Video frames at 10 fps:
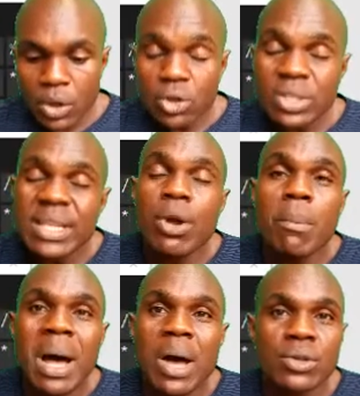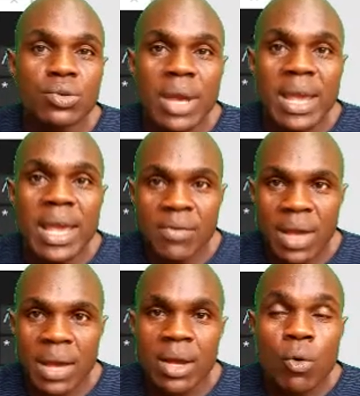Just take your mouse to the
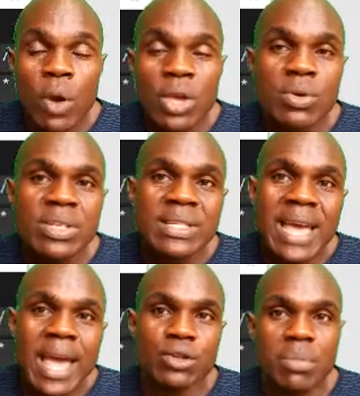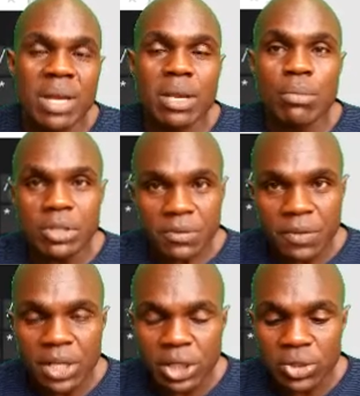area where you desire to make the
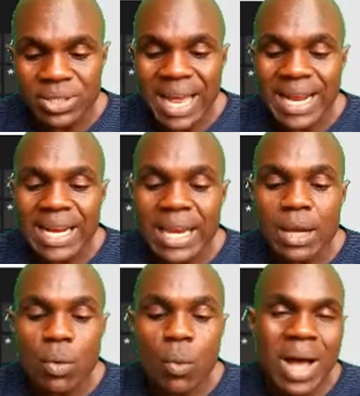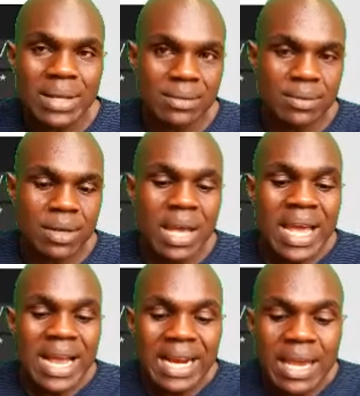modifications and click once.
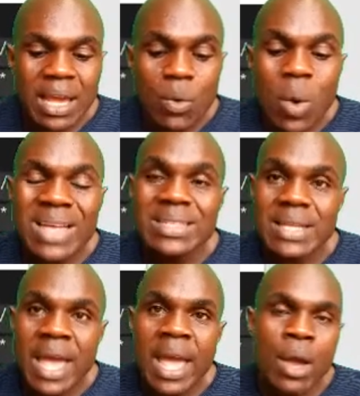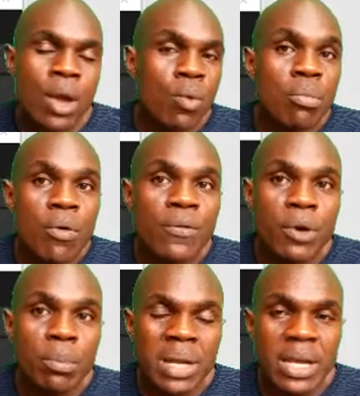Clicking once there will move
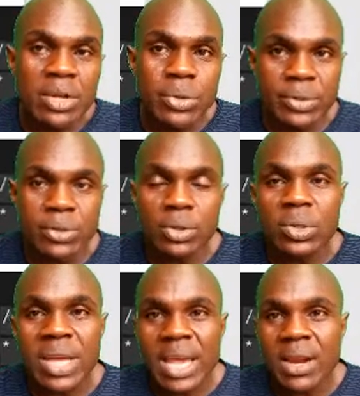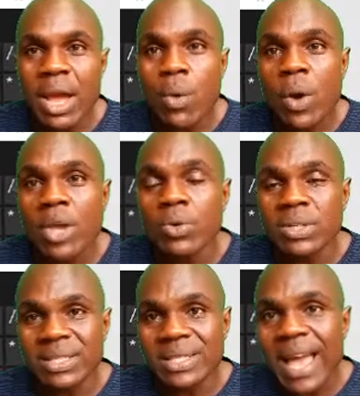your blinking cursor to the area where you
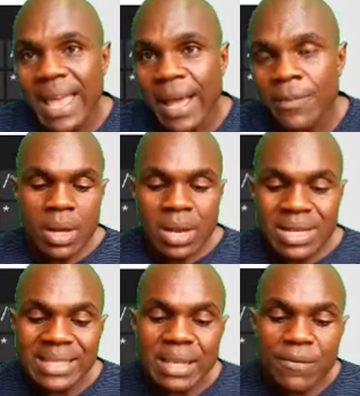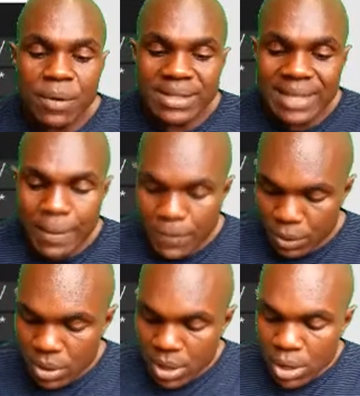desire. Let's take, for
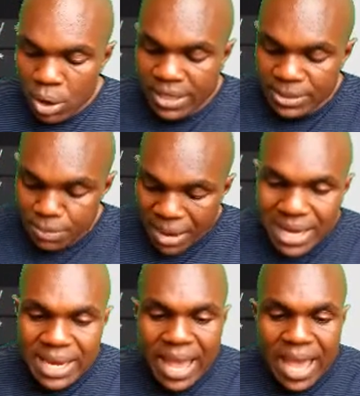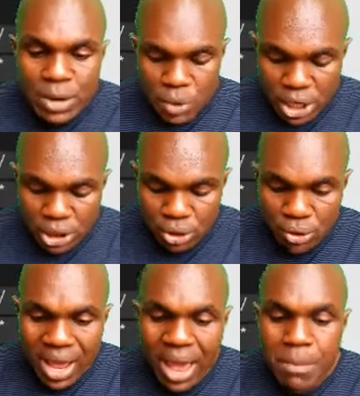example, in spelling
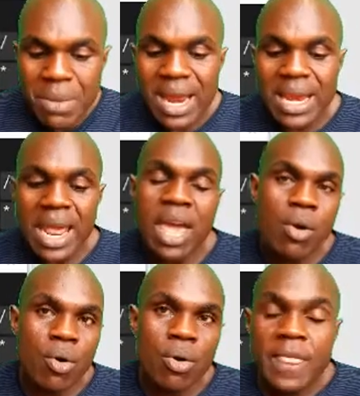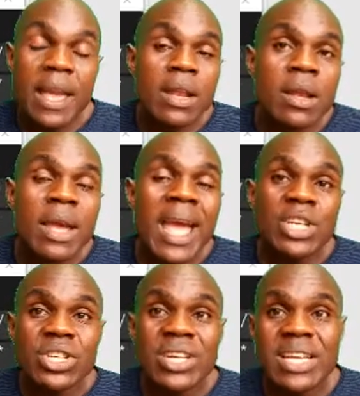education, I made an error. In
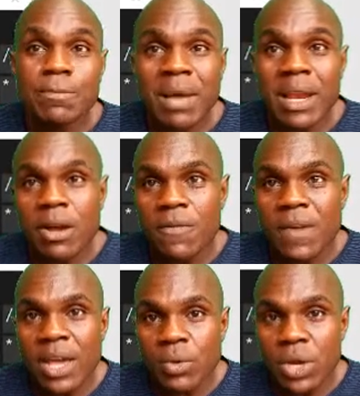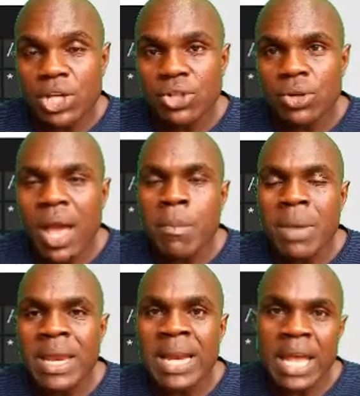entering the spelling of education, I
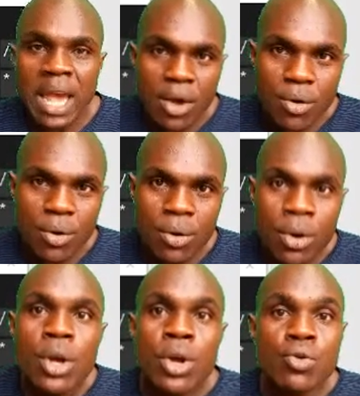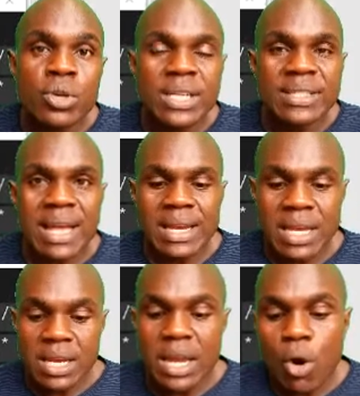made an error. Notice that
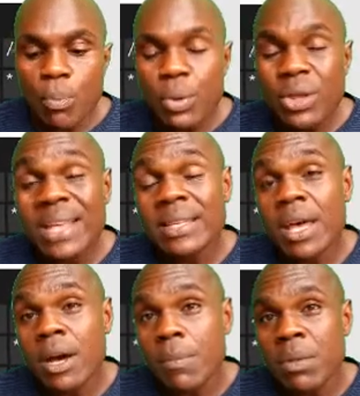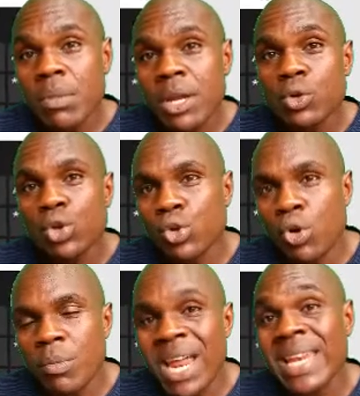the computer is helping me to
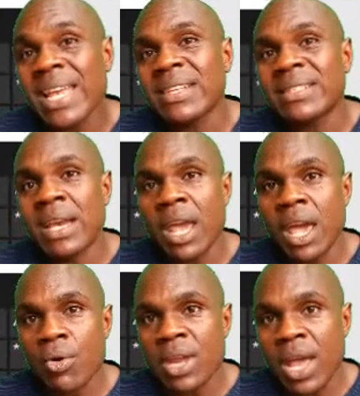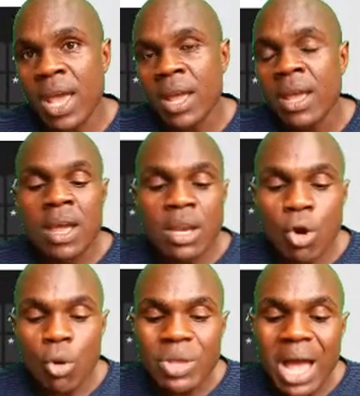show me that there is an error there. The
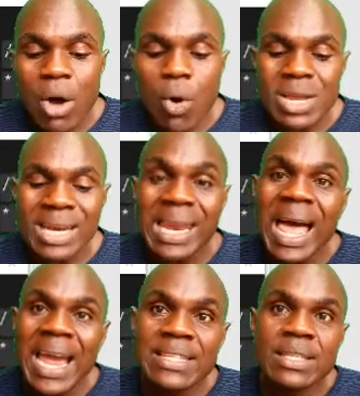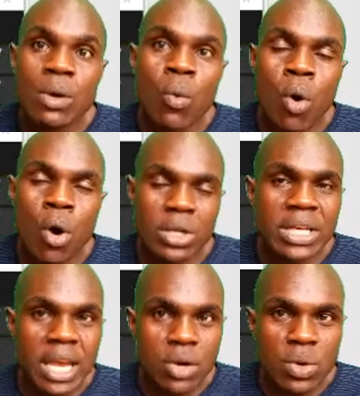computer underlines the word
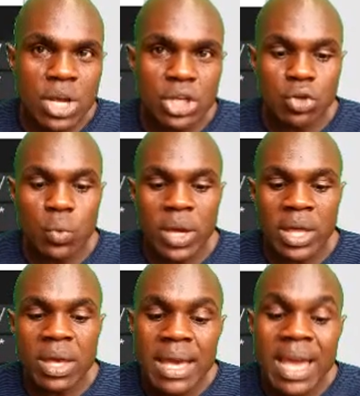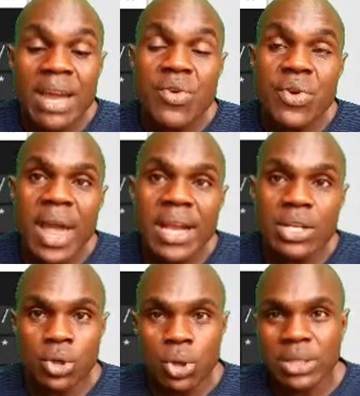education with a
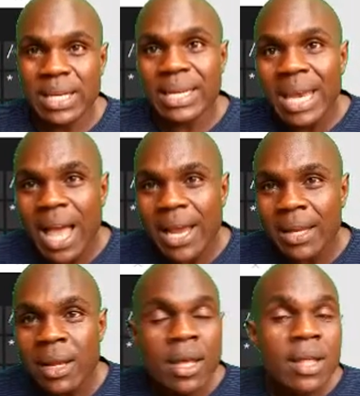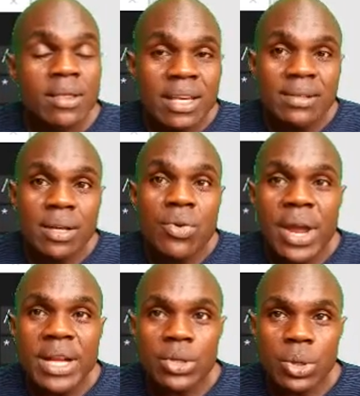red dotted line. This
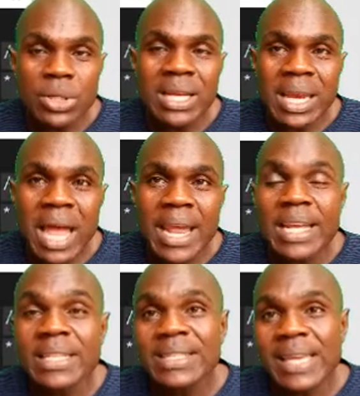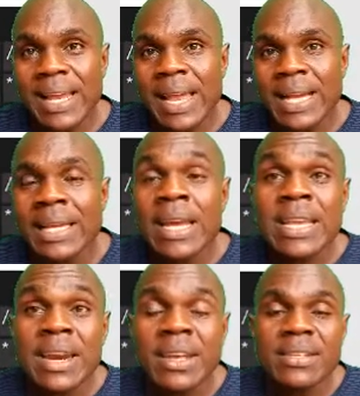red dotted line is saying that
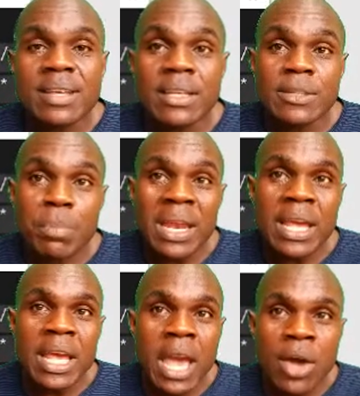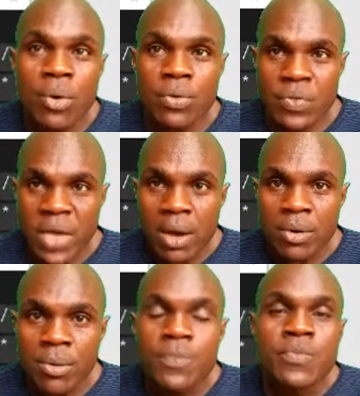there is a spelling error
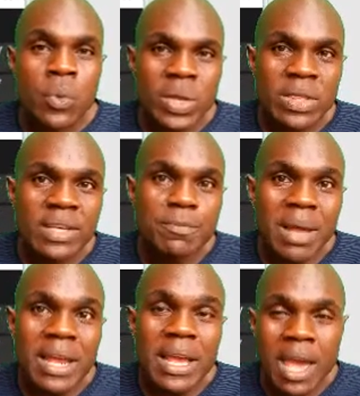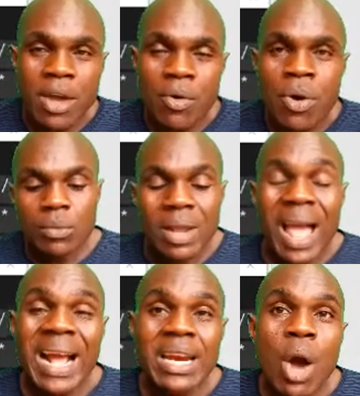there. With this spelling error,
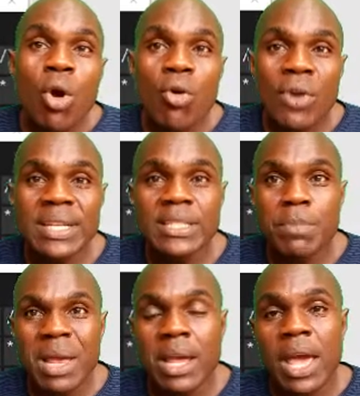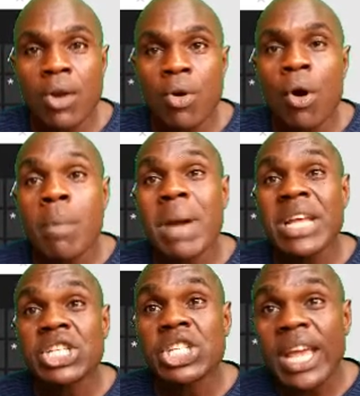I can now correct this spelling error
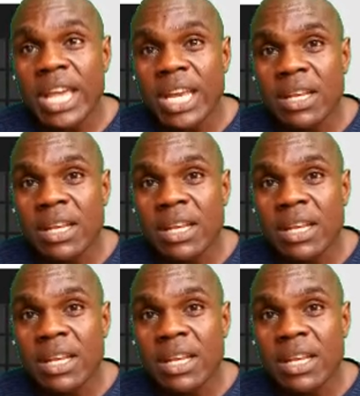by checking